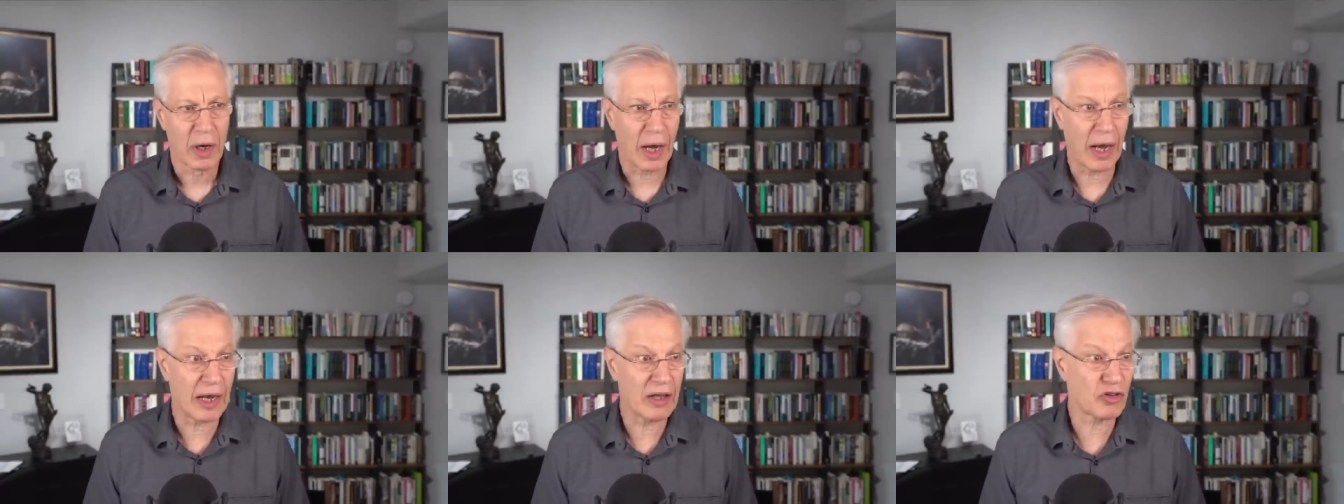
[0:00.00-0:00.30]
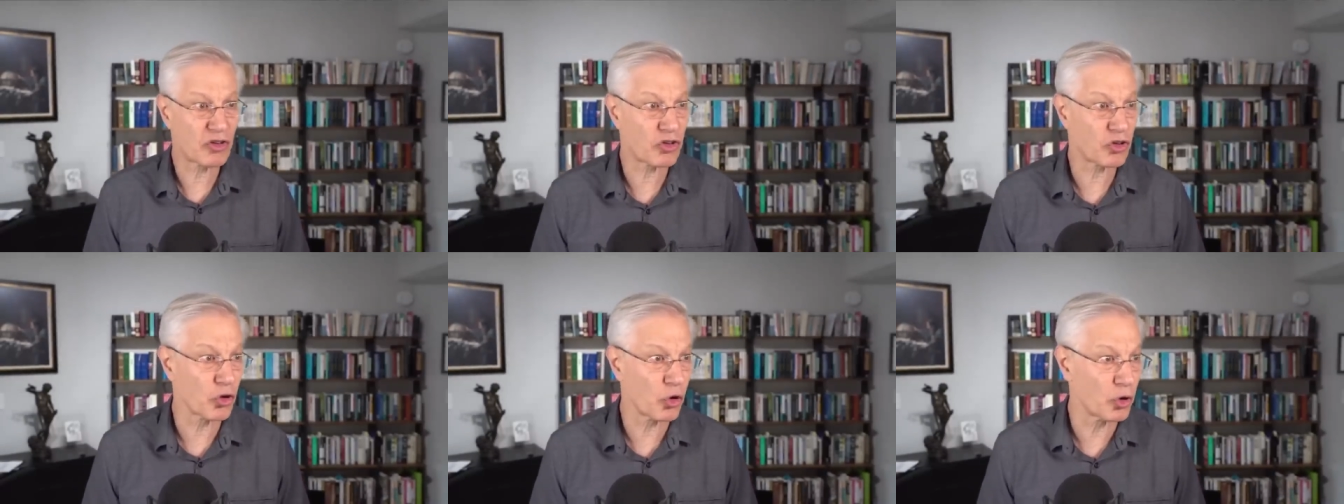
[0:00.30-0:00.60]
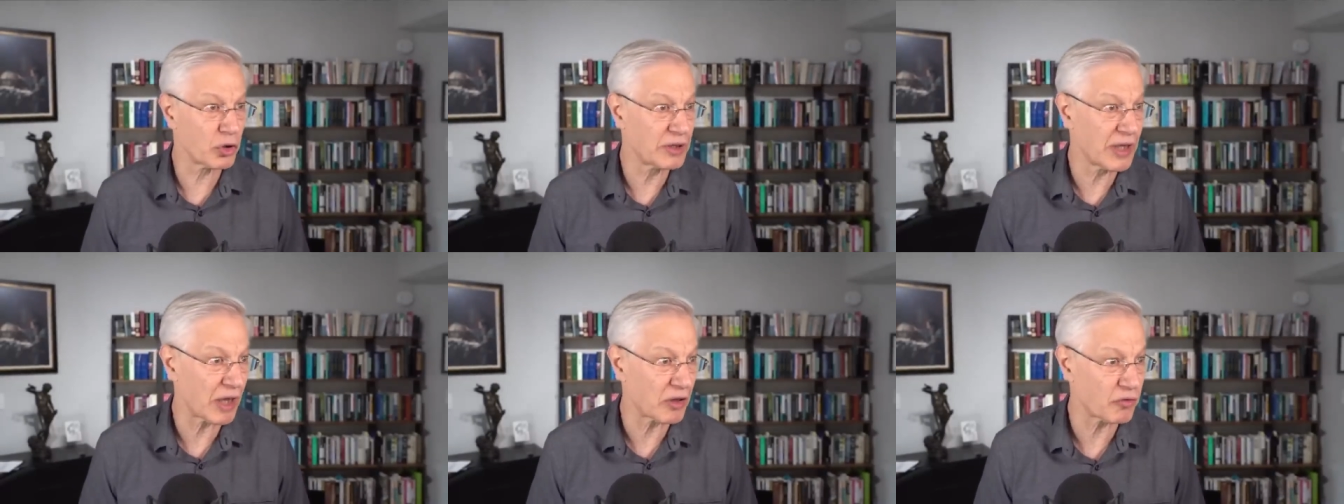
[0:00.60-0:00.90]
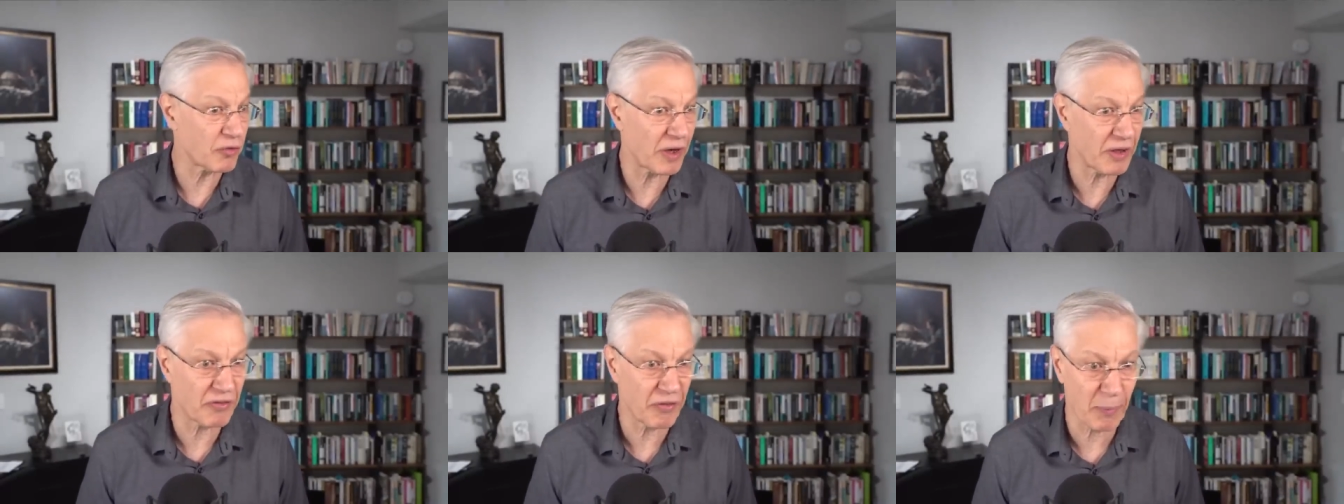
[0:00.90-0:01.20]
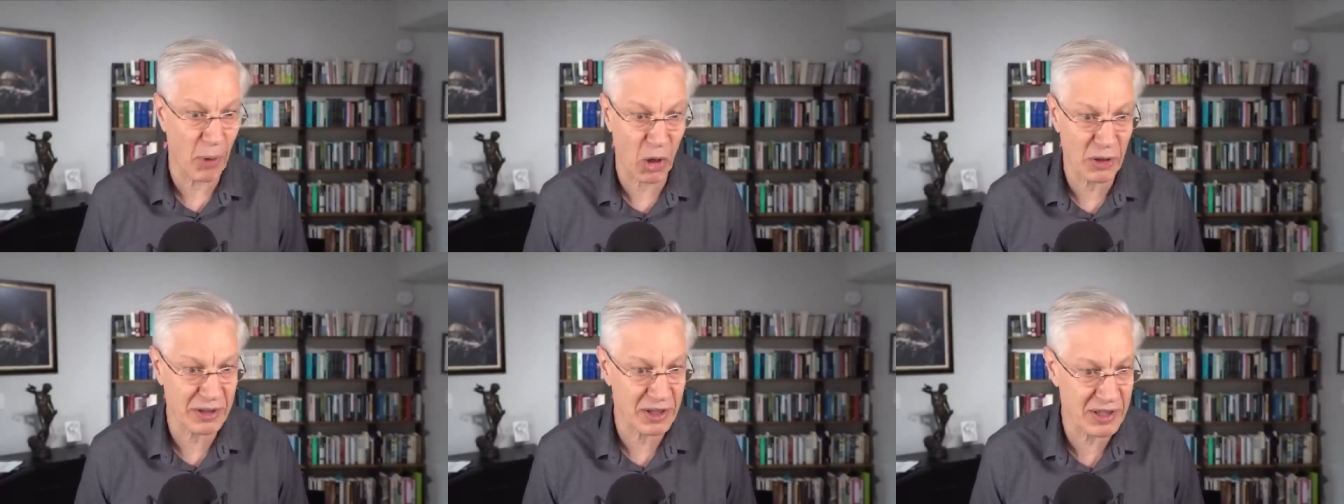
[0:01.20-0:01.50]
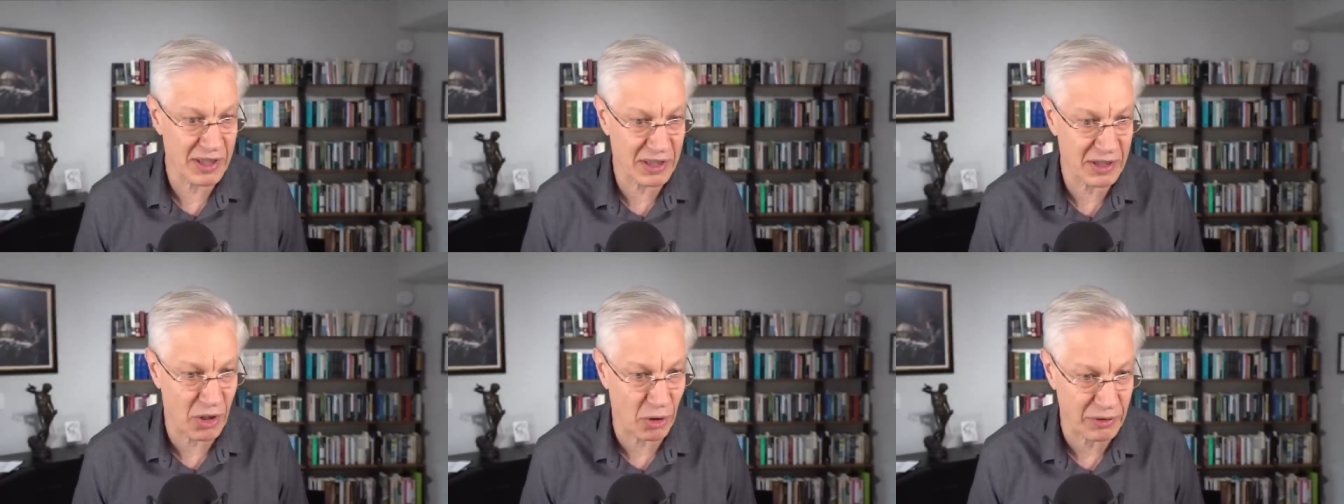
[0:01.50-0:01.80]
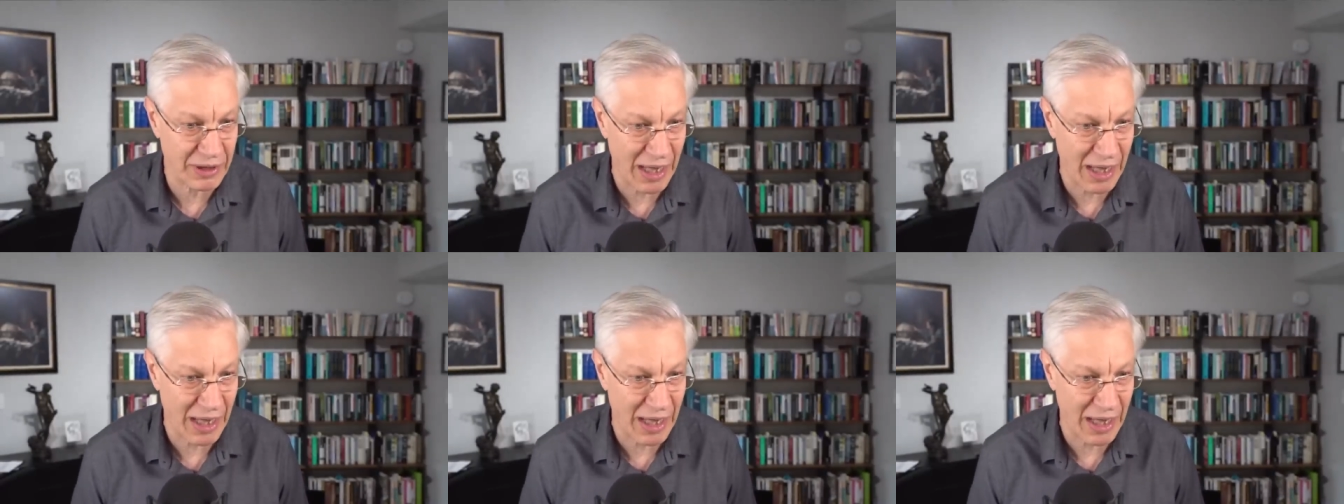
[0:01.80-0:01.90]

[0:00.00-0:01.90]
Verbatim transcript: and saw death rate from heart disease go